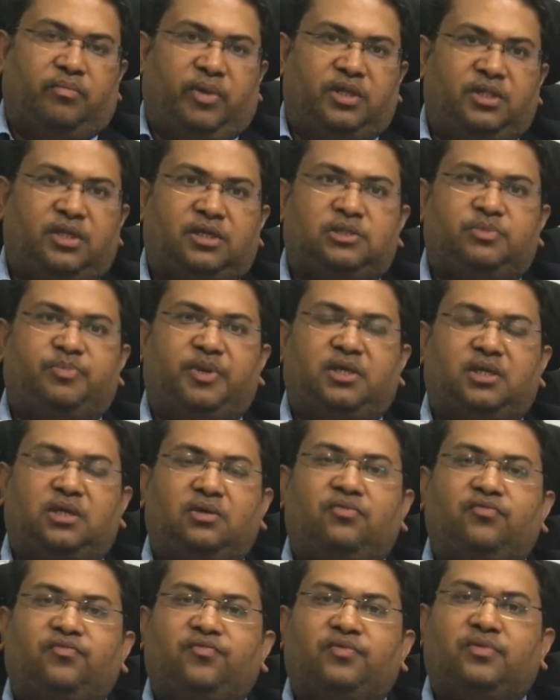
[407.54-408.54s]
by the
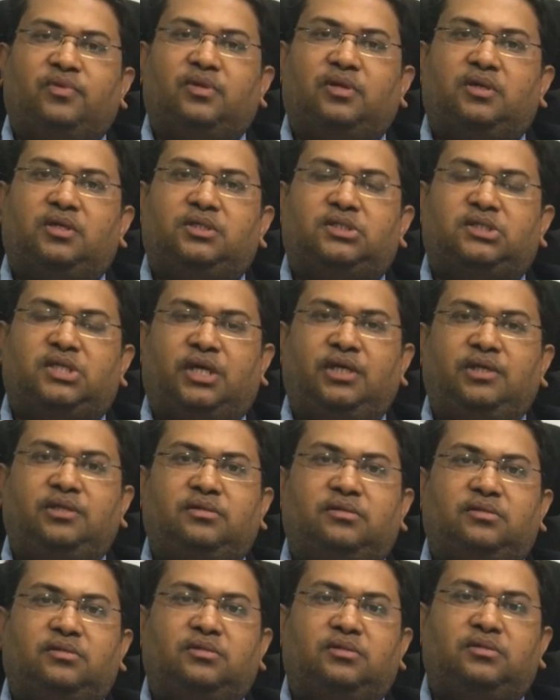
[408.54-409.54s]
respective
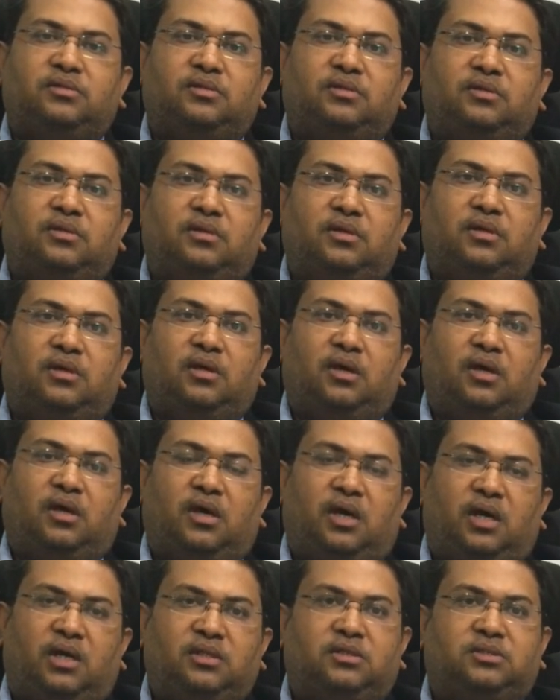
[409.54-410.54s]
state
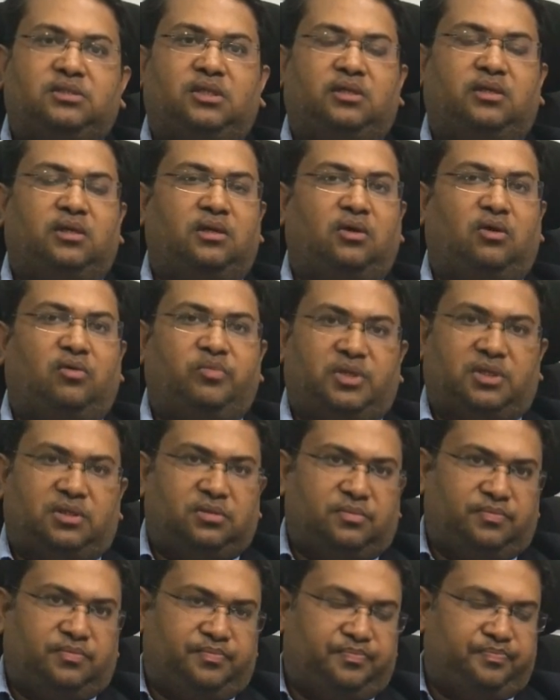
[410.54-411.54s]
and the central government.